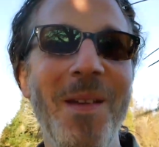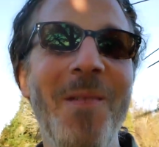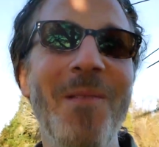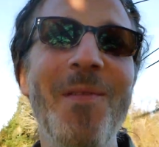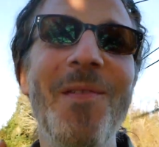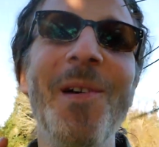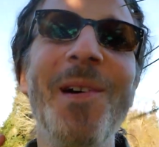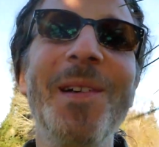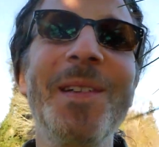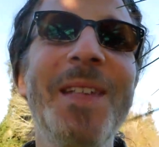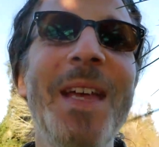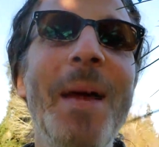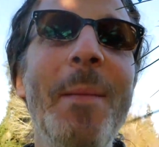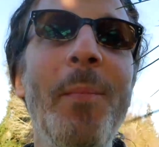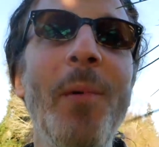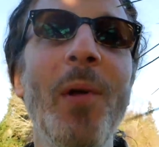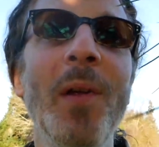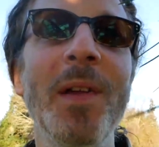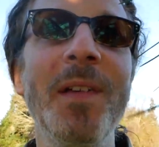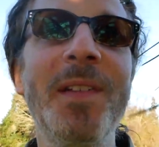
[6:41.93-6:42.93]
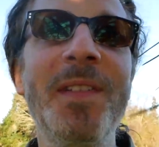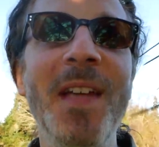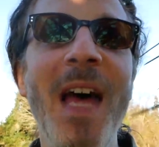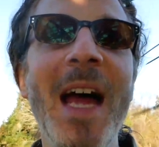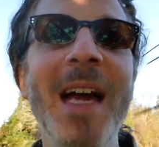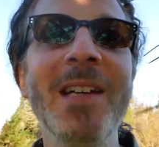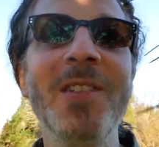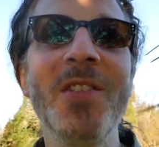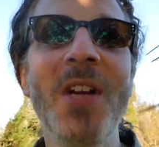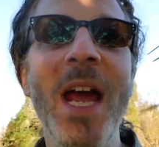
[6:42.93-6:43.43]
For example,
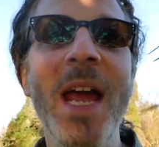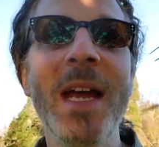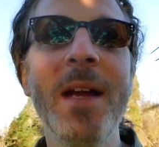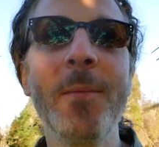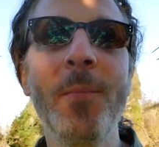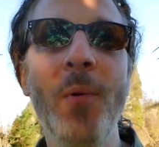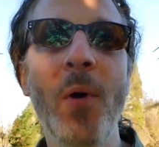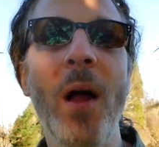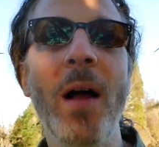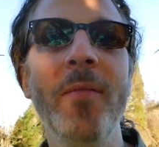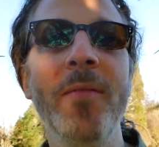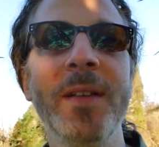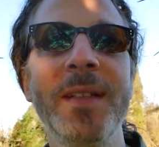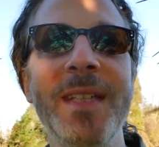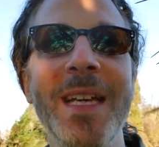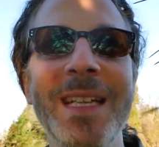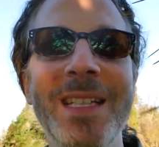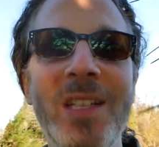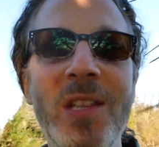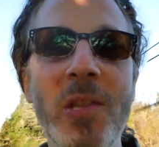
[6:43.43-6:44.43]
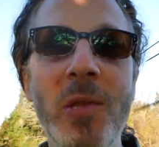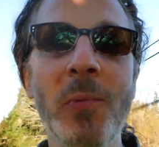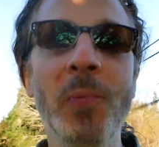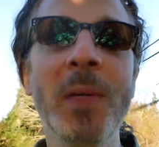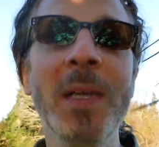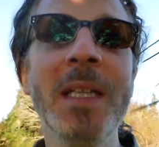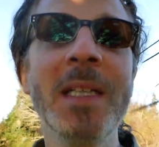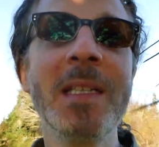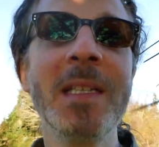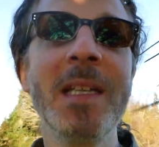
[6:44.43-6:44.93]
Zhejiang province has
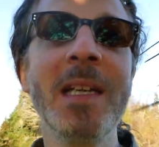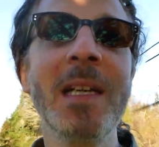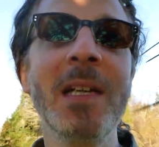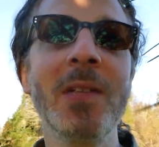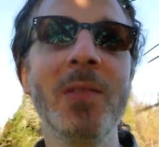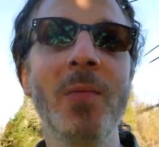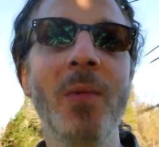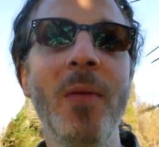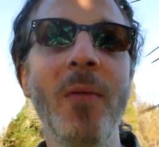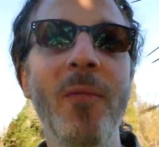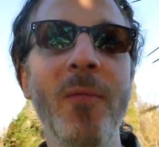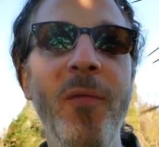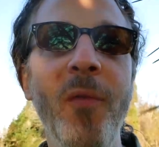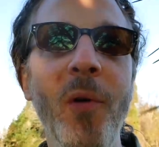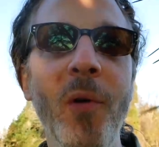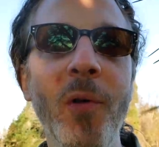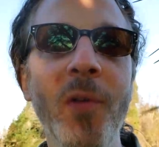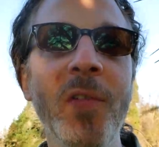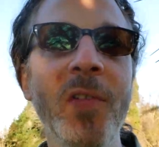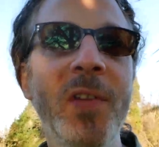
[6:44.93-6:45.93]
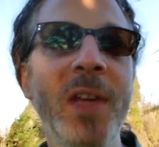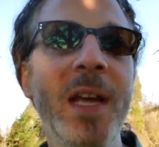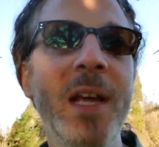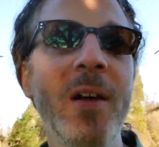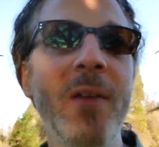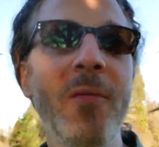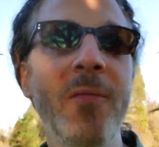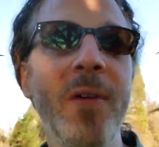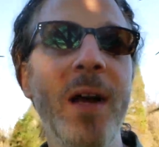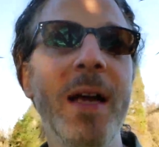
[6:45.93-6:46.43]
3 cities with
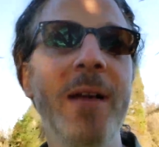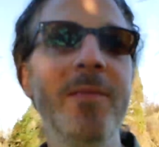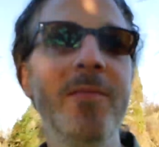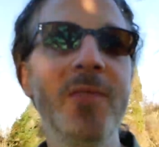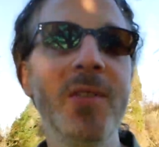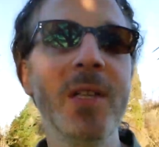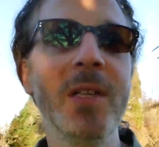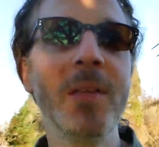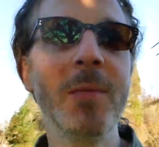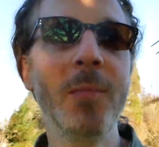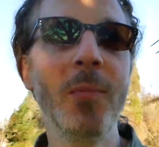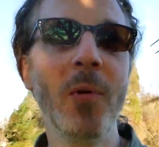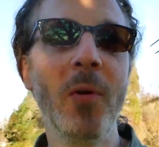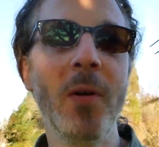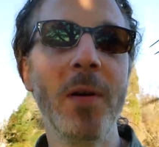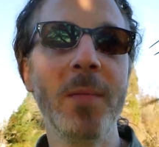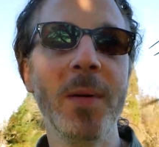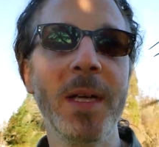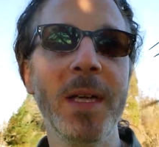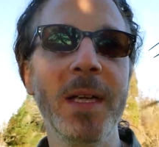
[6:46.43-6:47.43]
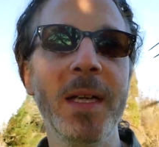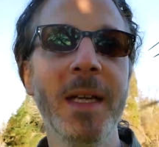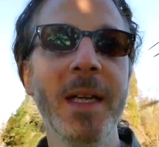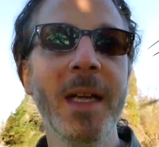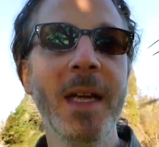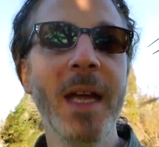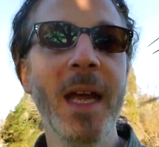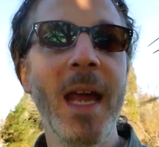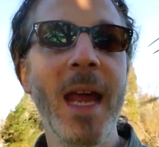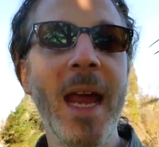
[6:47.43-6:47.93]
full-scale 5G deployment,
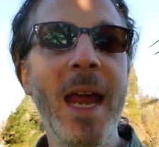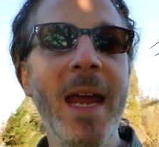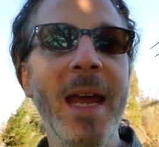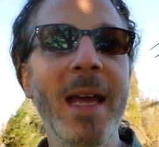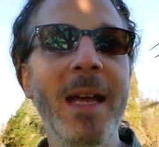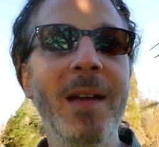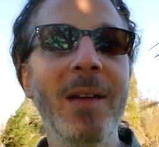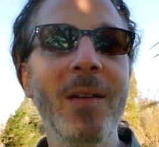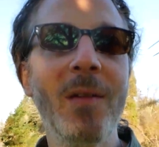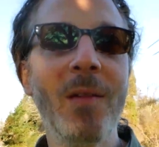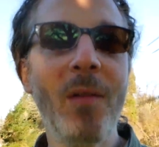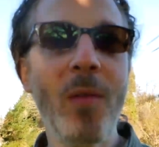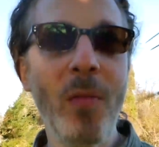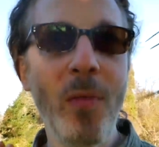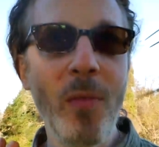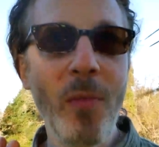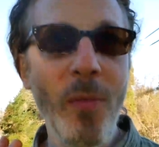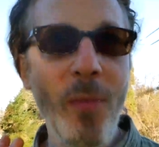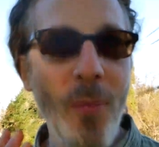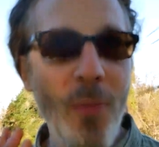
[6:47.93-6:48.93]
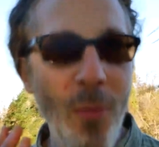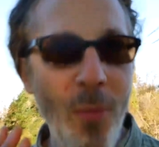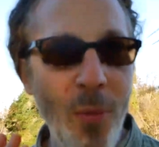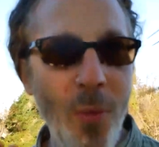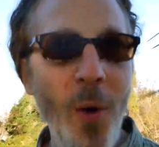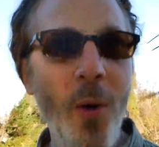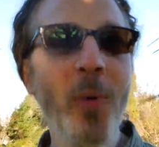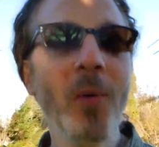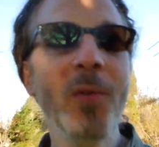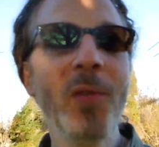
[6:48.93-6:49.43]
and
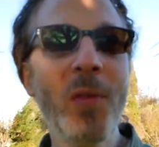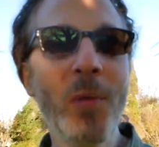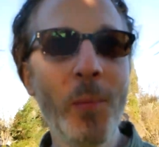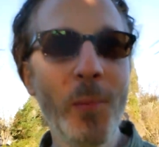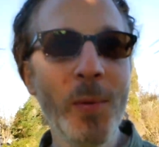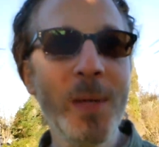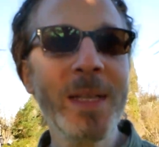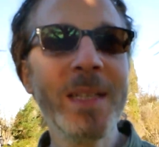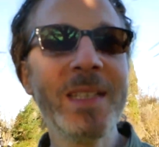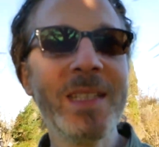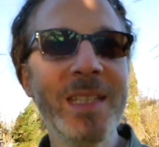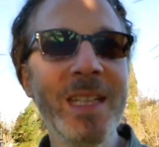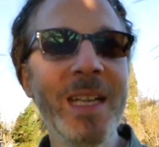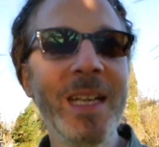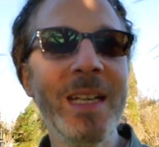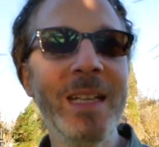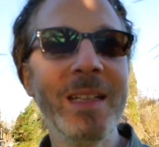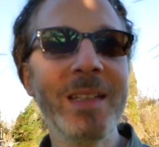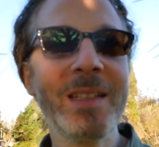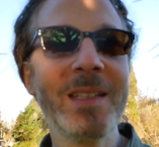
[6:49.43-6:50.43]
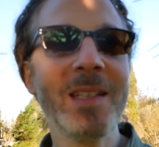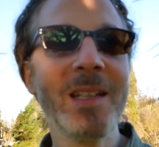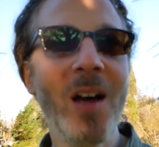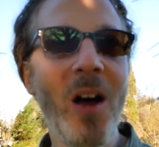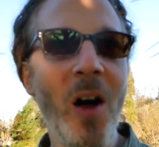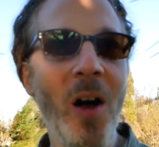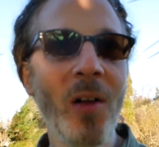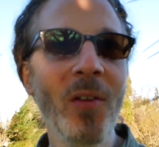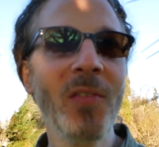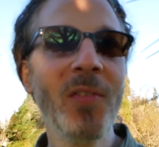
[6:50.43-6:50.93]
those 3 cities
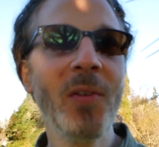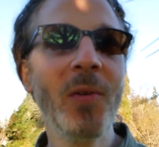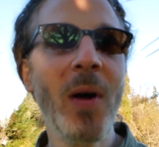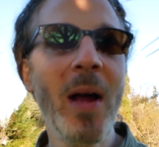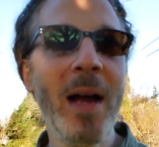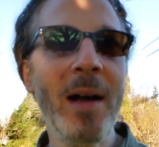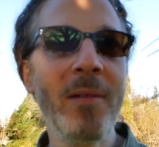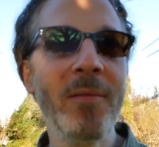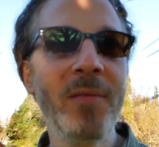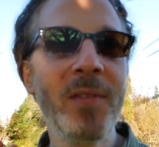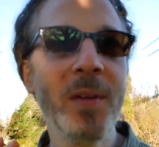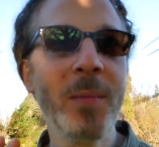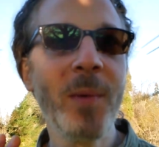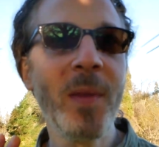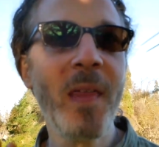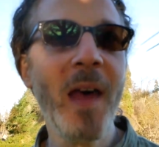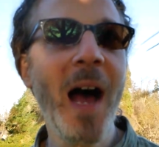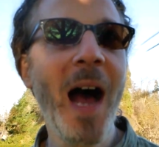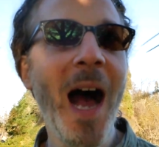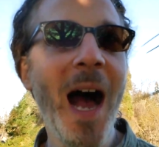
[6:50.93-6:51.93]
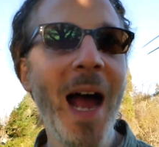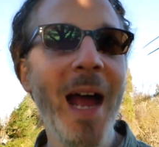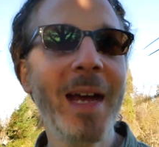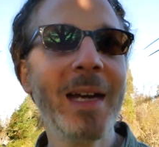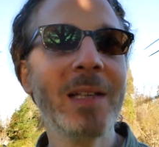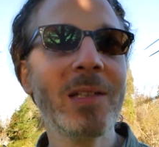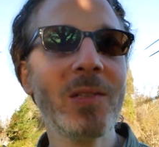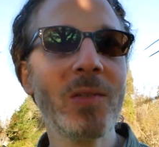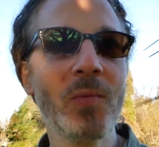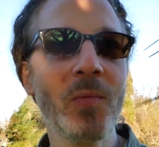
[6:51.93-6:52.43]
also have some of the
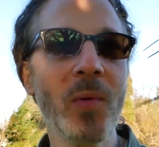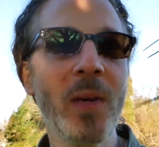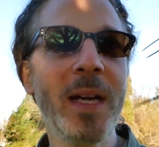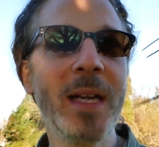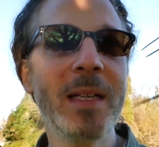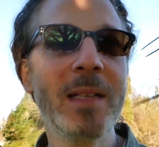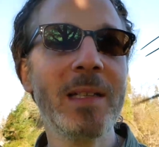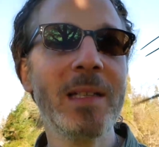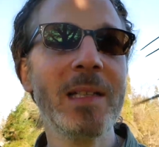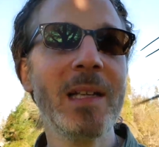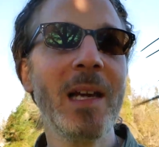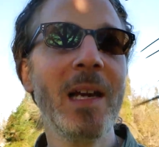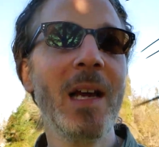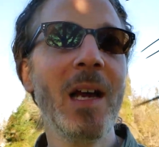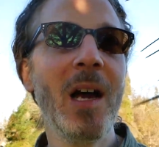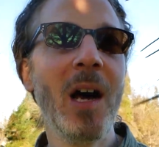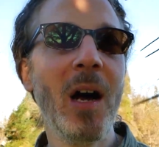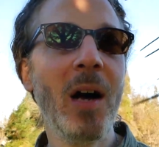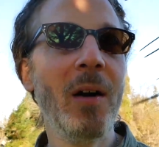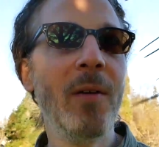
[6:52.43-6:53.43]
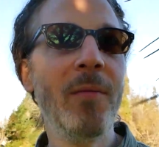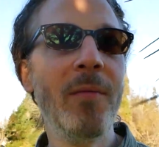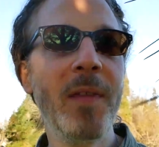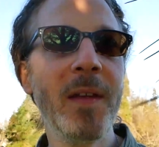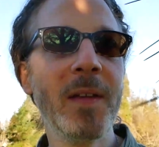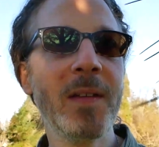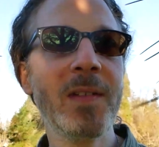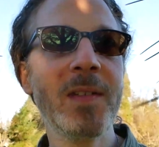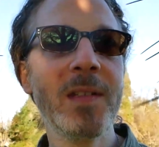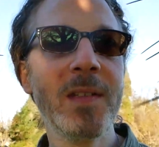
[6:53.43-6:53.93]
highest rates of
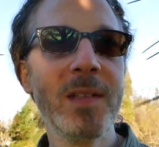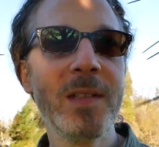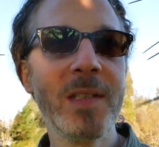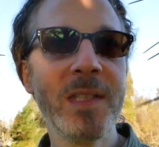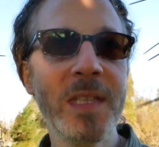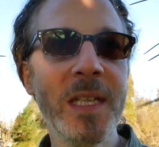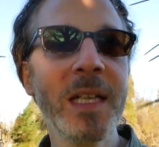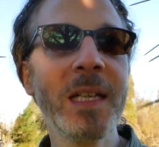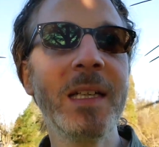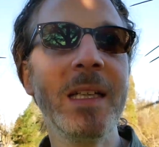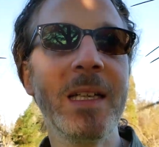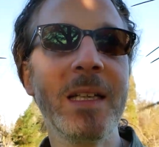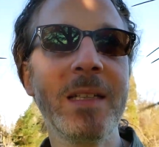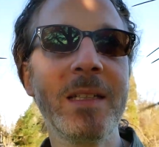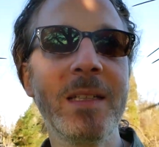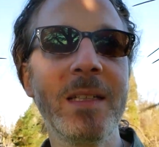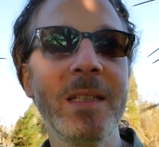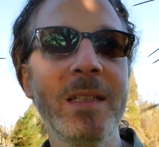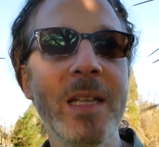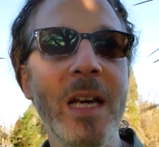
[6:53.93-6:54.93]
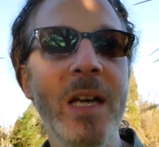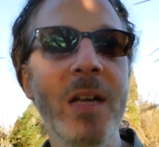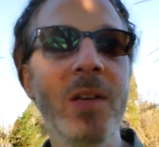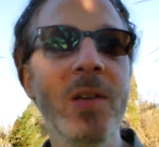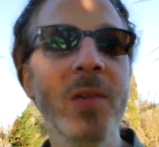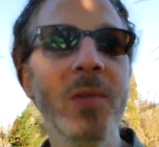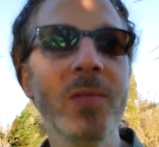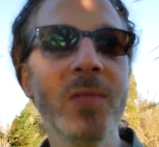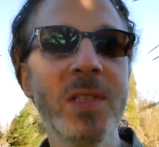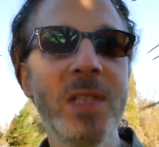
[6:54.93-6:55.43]
this sickness, this
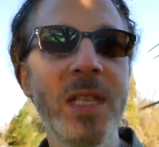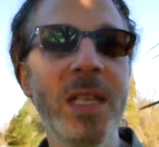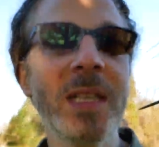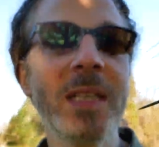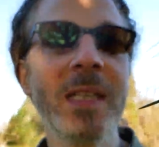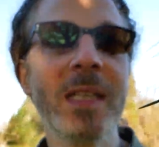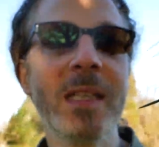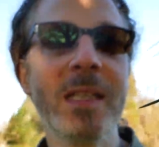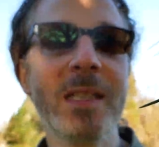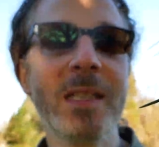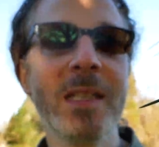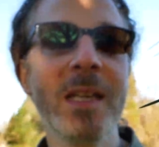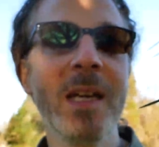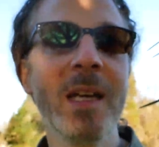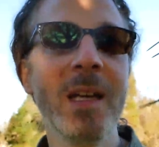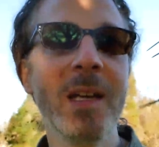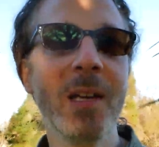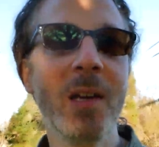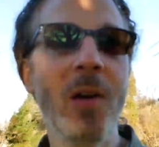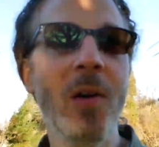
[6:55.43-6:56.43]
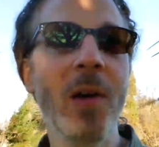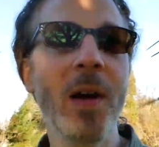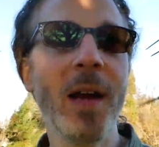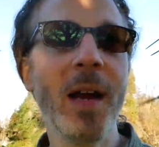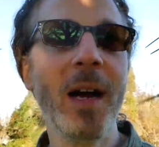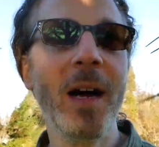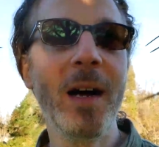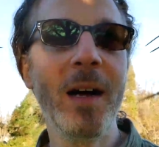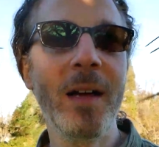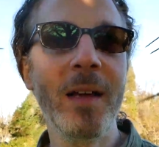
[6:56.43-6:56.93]
unknown sickness going
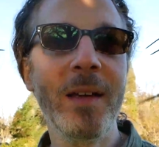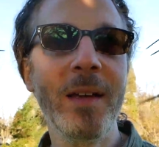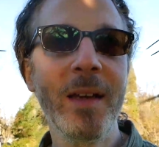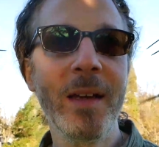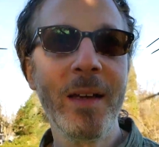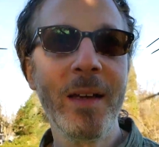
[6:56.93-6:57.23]
on.